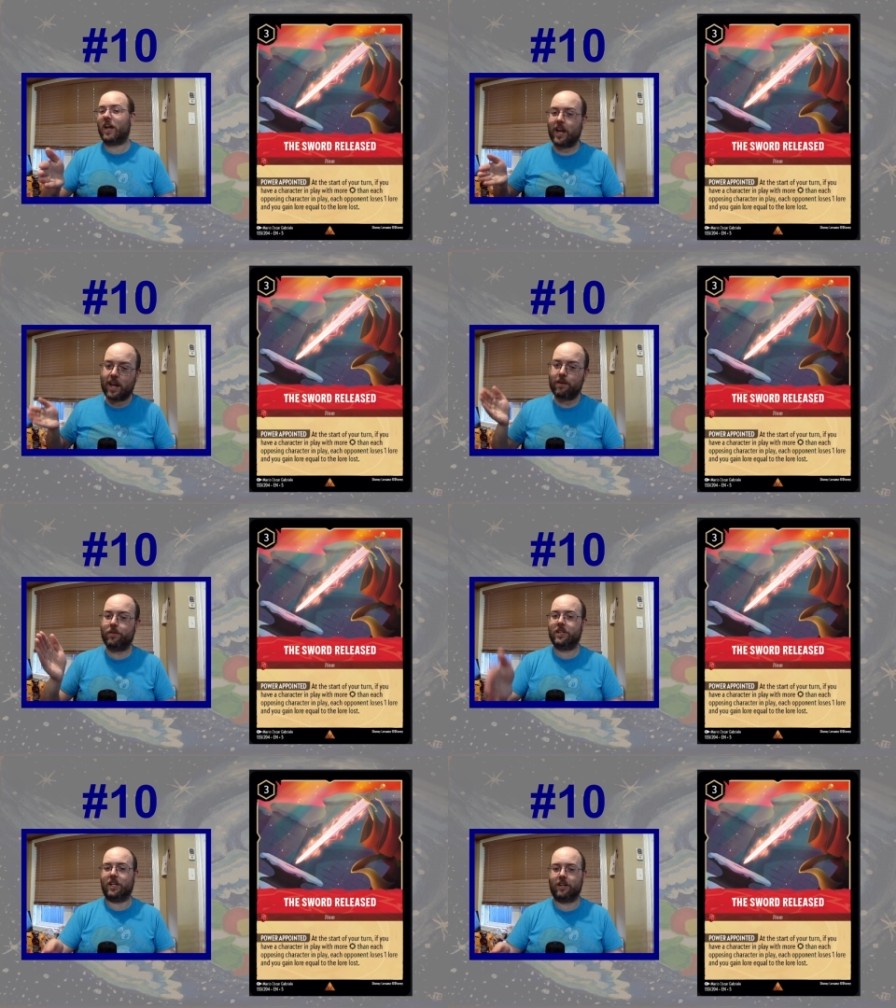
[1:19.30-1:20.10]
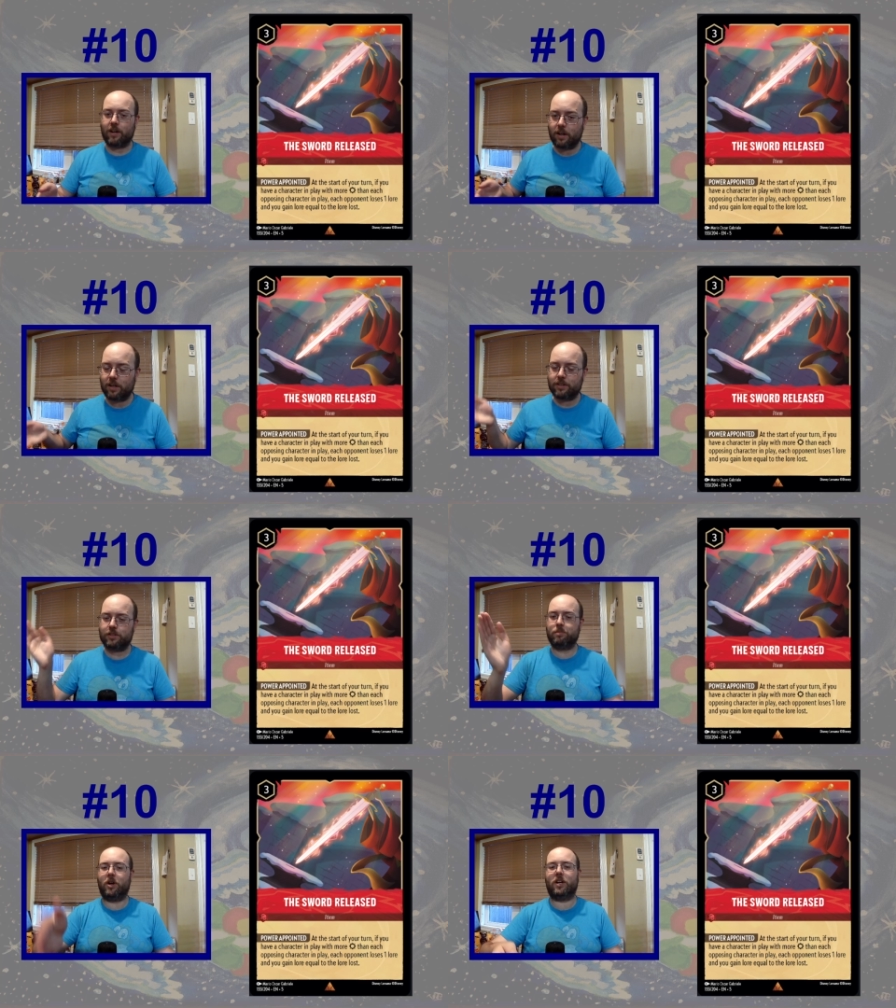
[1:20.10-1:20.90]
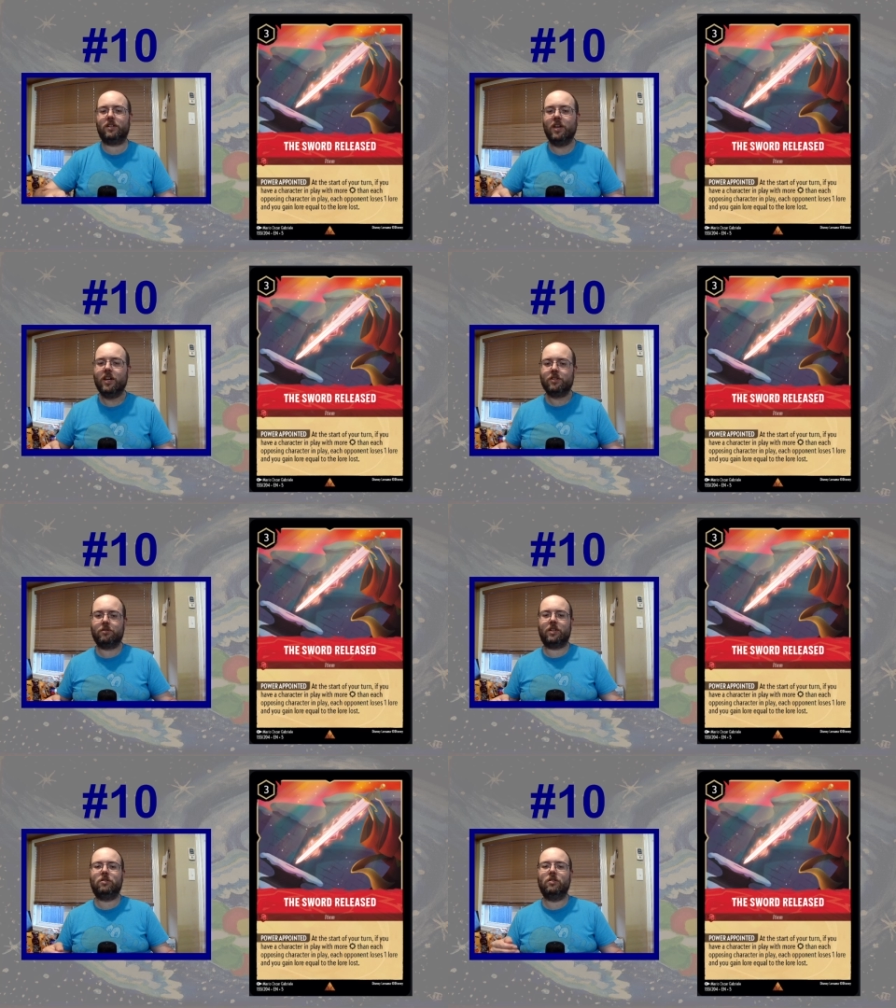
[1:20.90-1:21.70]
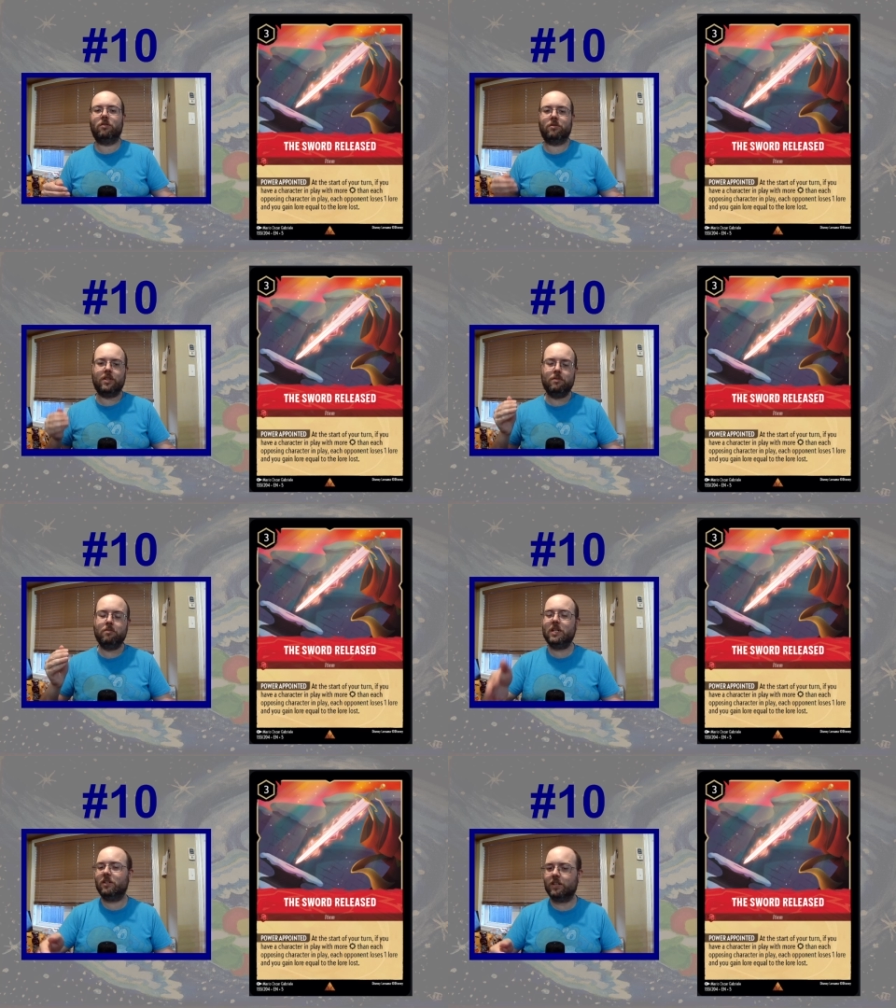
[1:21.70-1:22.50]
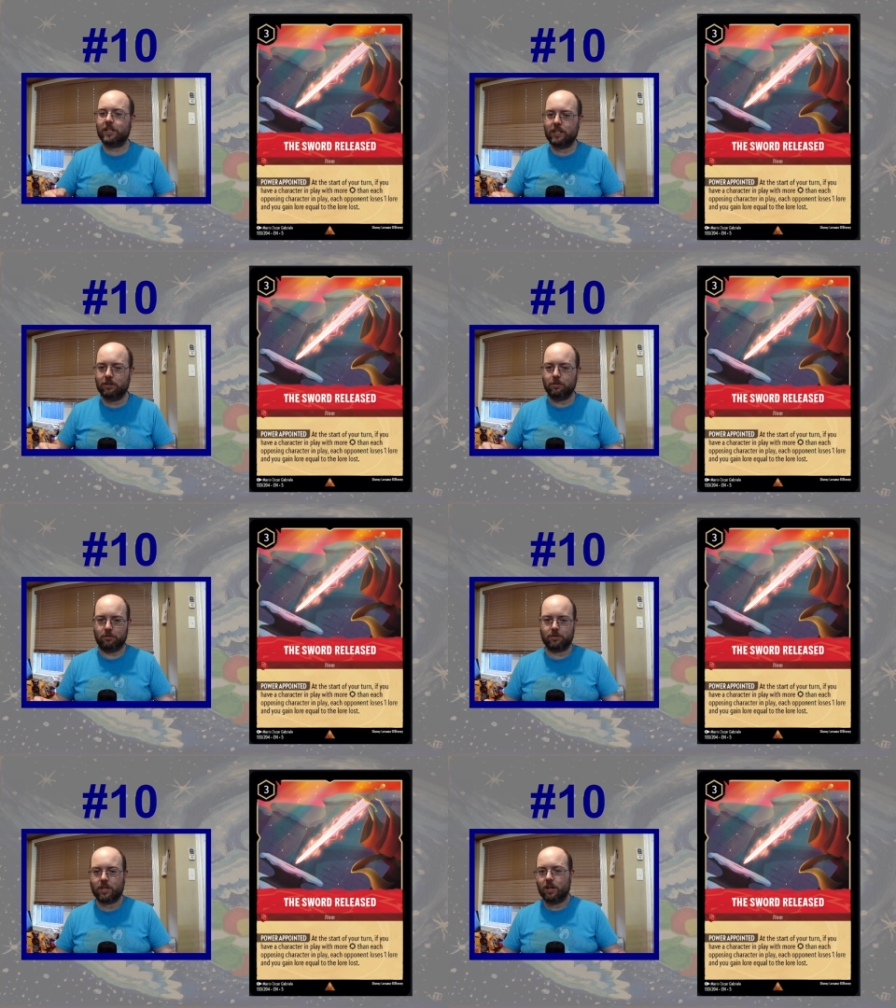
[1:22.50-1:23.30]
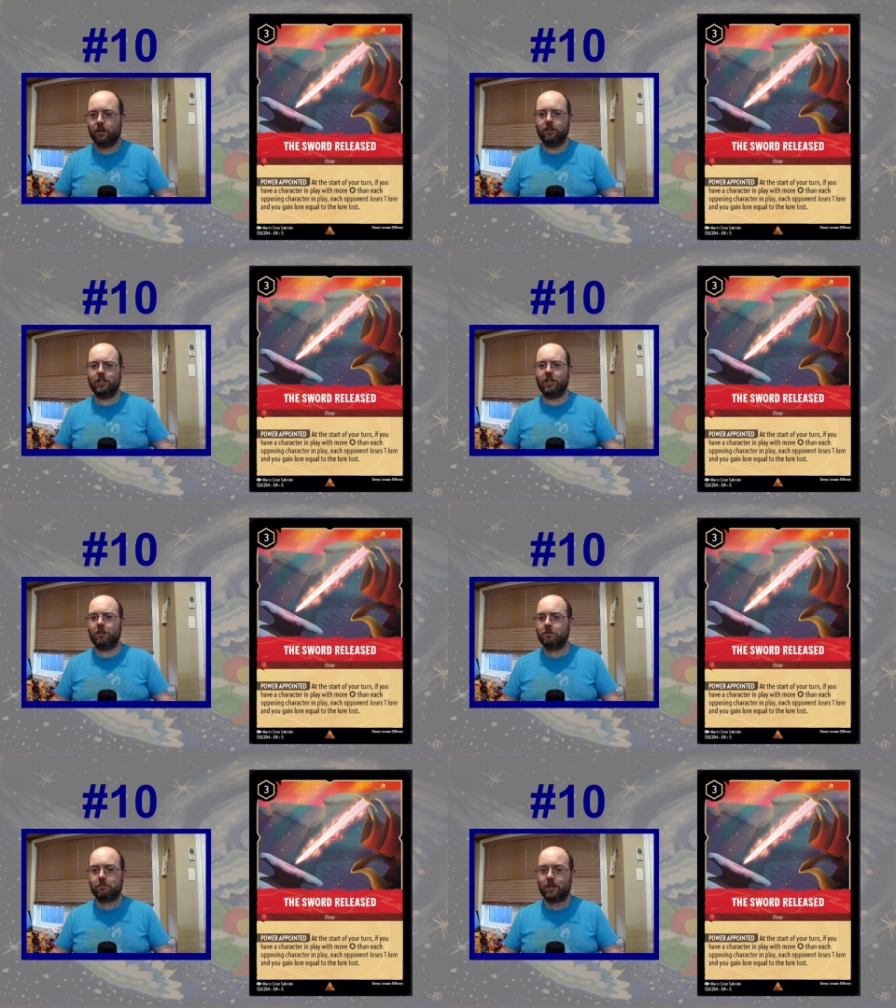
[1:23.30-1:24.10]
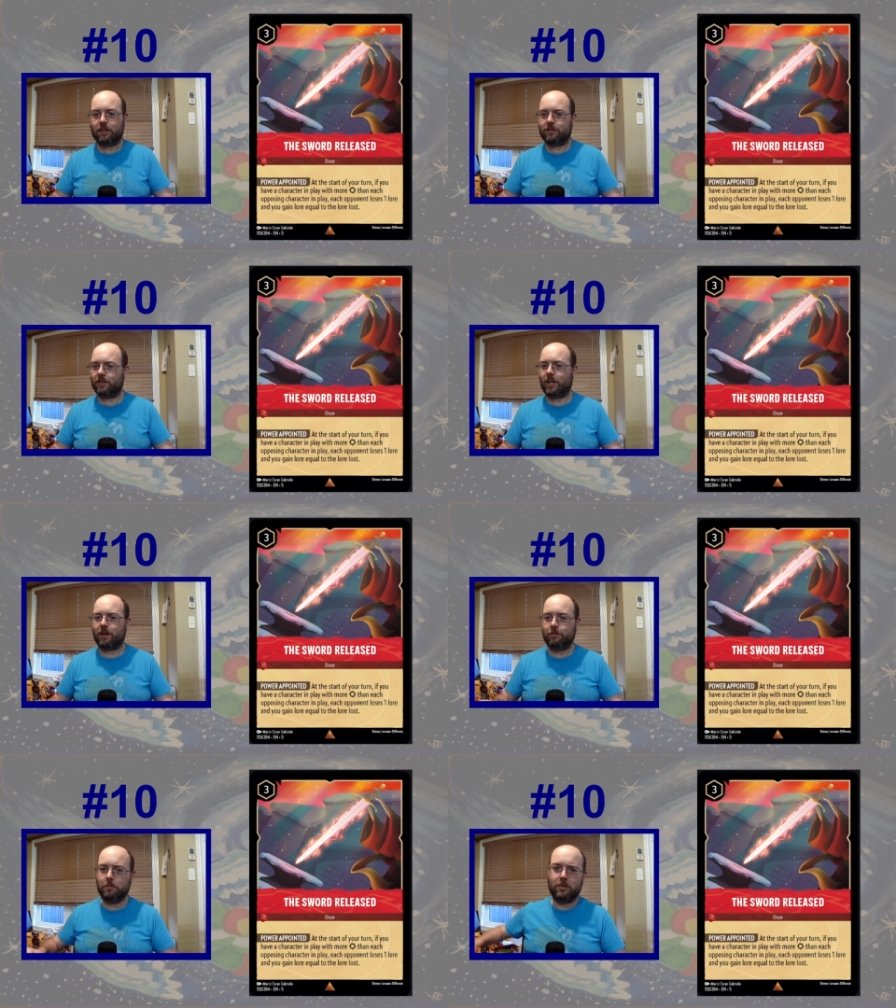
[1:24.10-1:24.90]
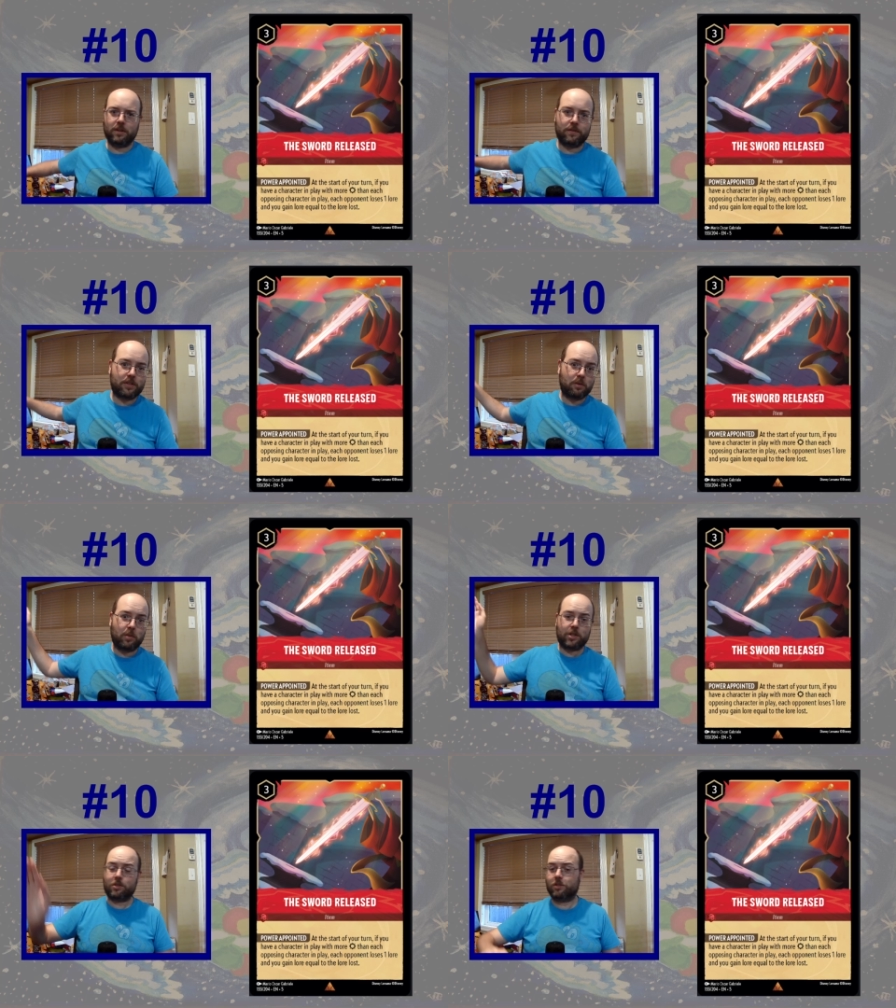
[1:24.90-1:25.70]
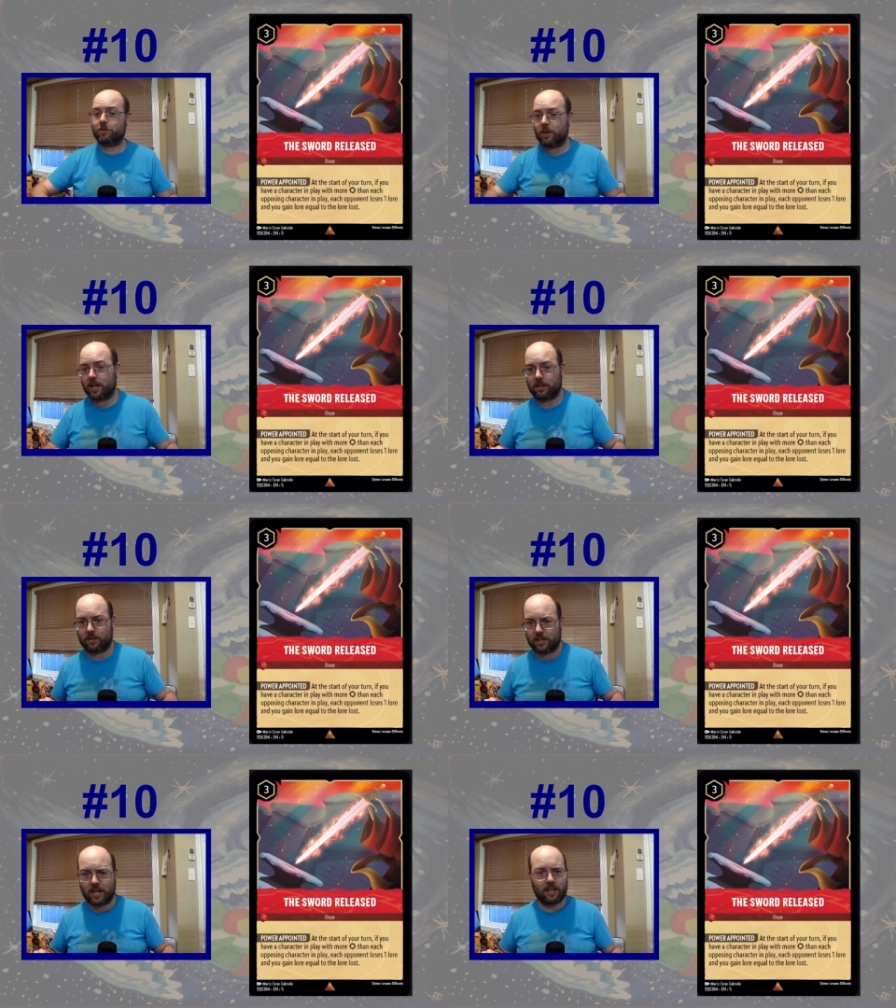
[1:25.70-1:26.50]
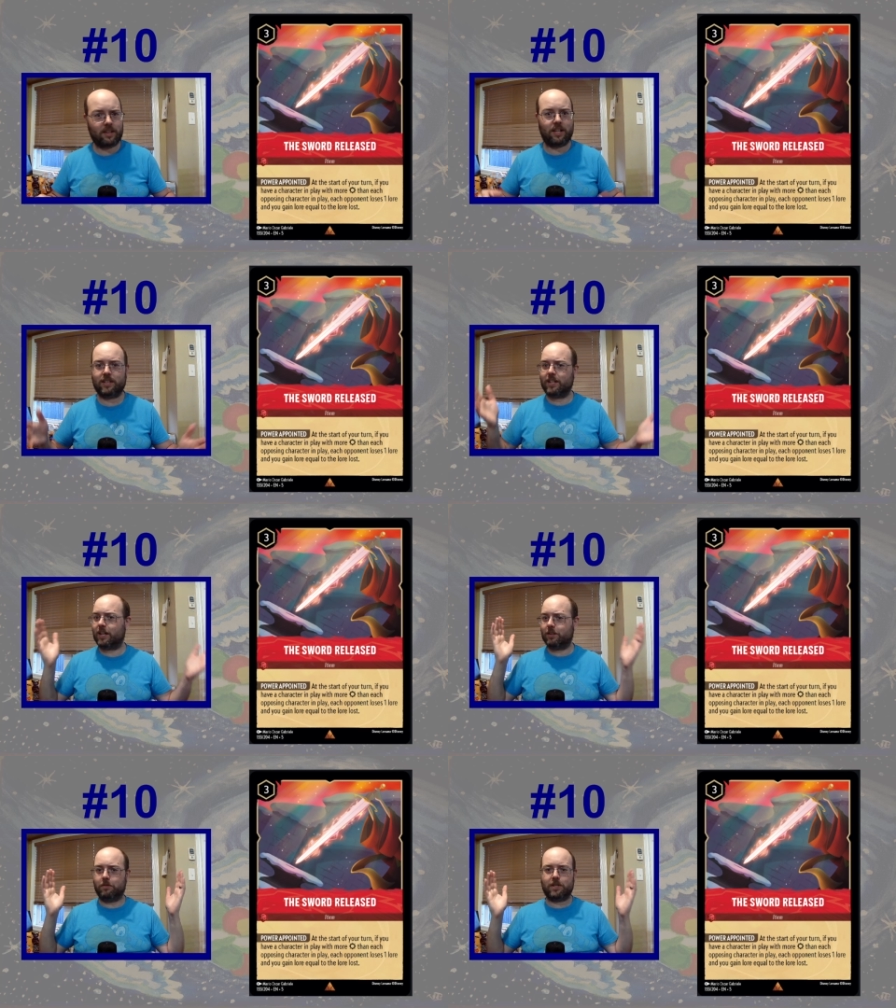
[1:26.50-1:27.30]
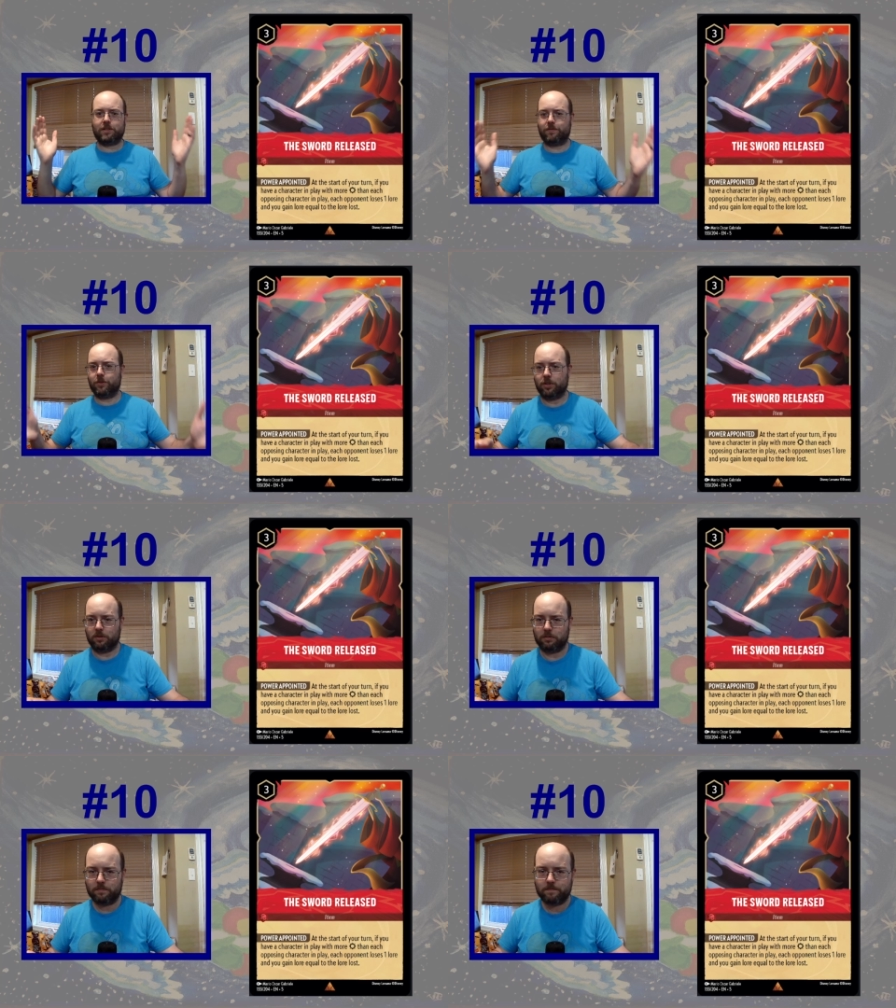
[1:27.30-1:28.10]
everything on the spot so that you don't immediately lose. Alilo, well, you have the Maleficent Monsters Dragon. Can't let that quest for 2.